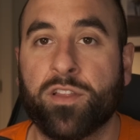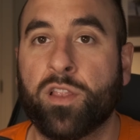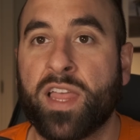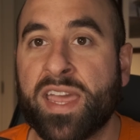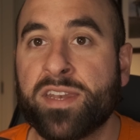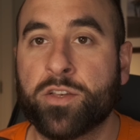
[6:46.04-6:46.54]

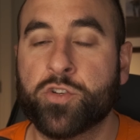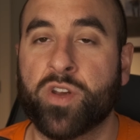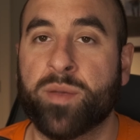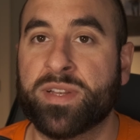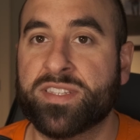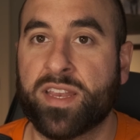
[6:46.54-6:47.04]
Land
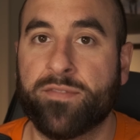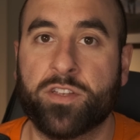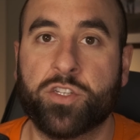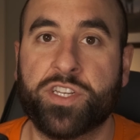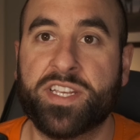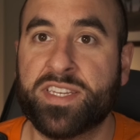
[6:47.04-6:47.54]
trim instead of the
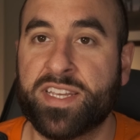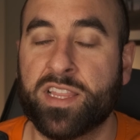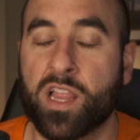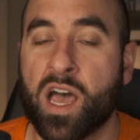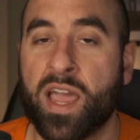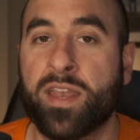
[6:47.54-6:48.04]
GT
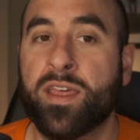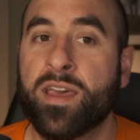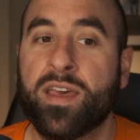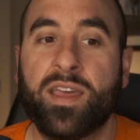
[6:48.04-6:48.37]
line.